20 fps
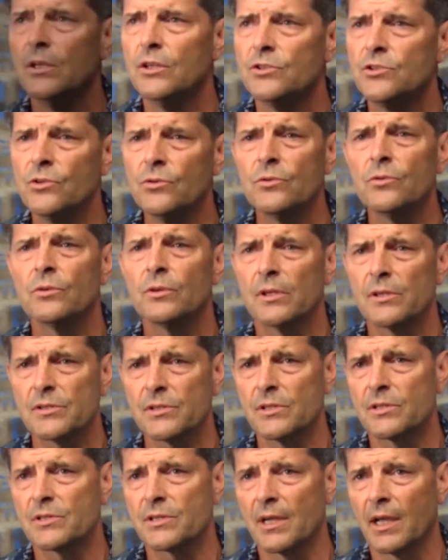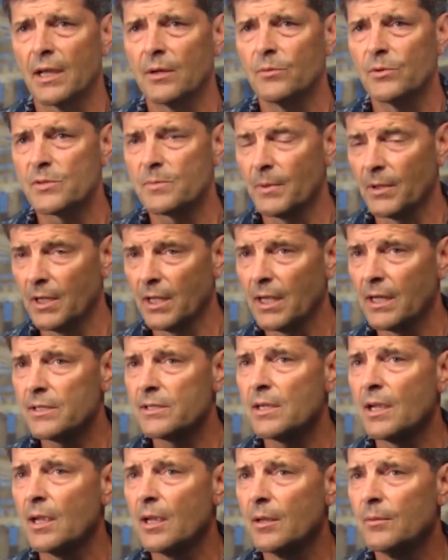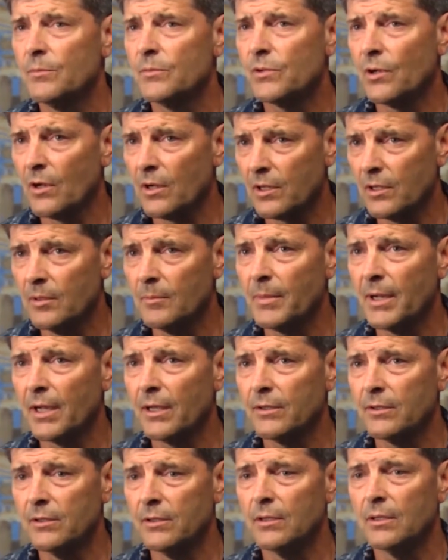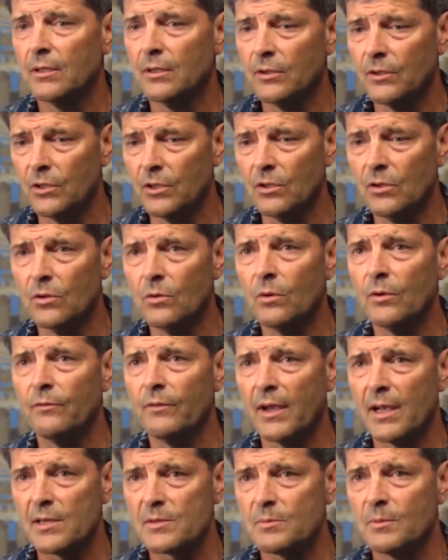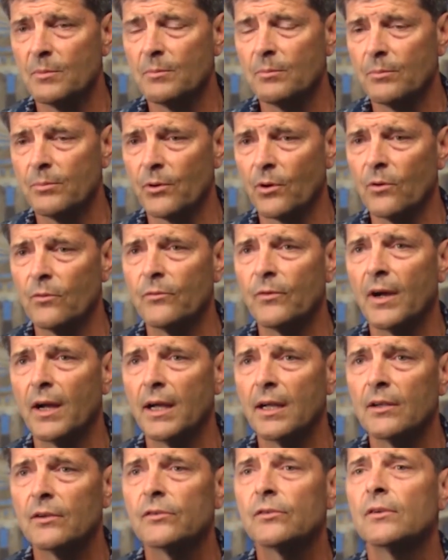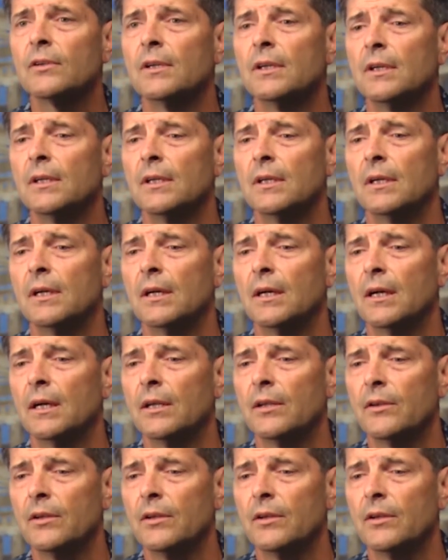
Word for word: the junior enlisted side, we spent a lot of time talking about the, the new advancement profiles, uh,